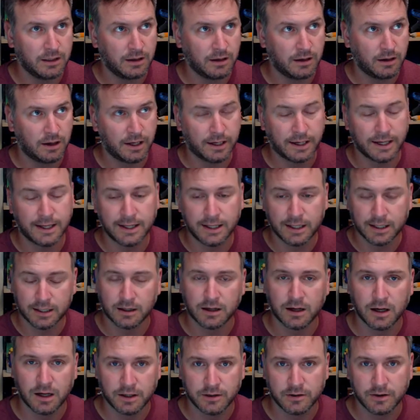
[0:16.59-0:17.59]
I got a lot of
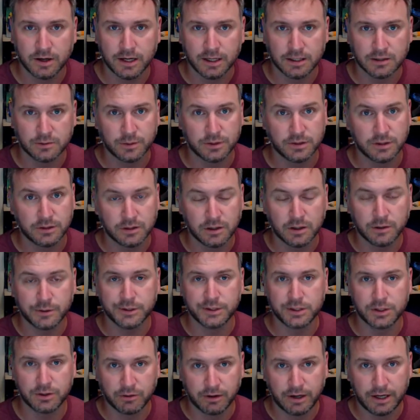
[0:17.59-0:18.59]
contracts, which is always
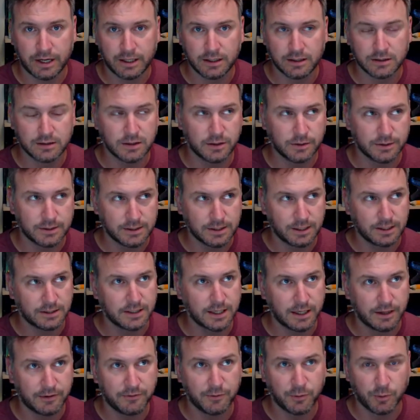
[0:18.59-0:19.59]
great. It's always nice to
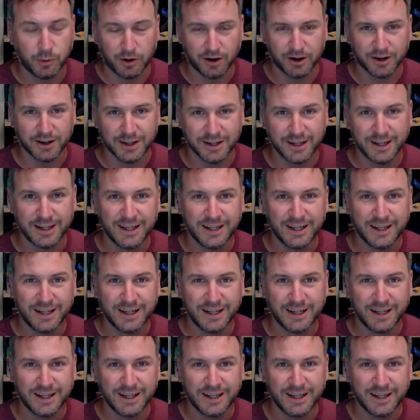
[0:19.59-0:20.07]
have work.